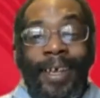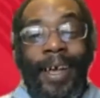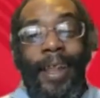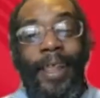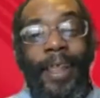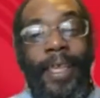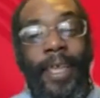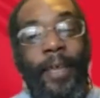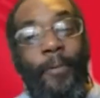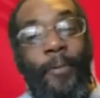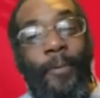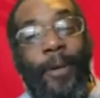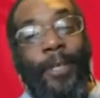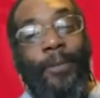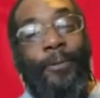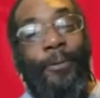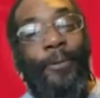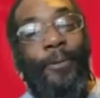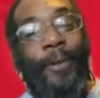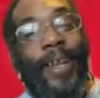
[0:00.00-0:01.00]
And he
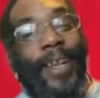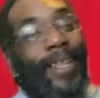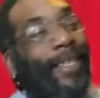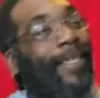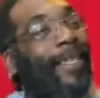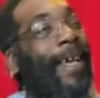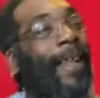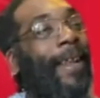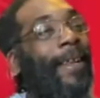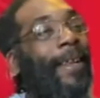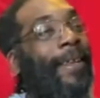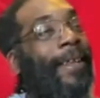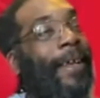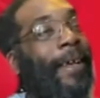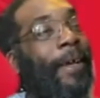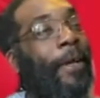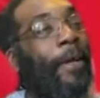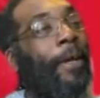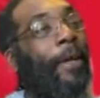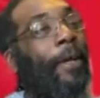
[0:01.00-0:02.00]
was really telling
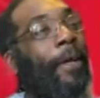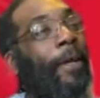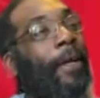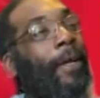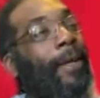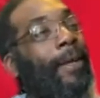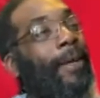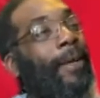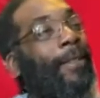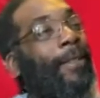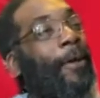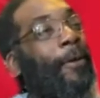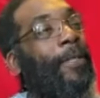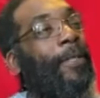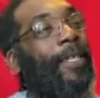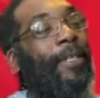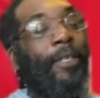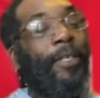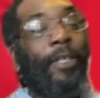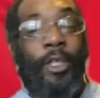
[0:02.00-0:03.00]

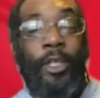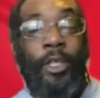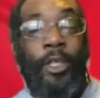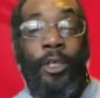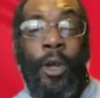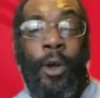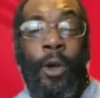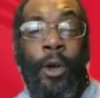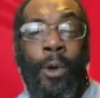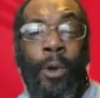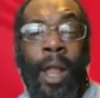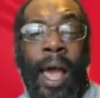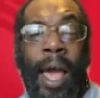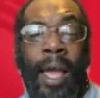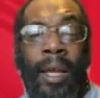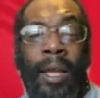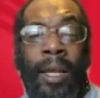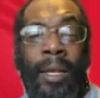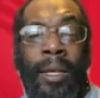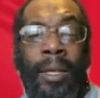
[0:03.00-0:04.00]
those in the studio,
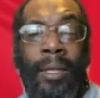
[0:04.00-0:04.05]
like,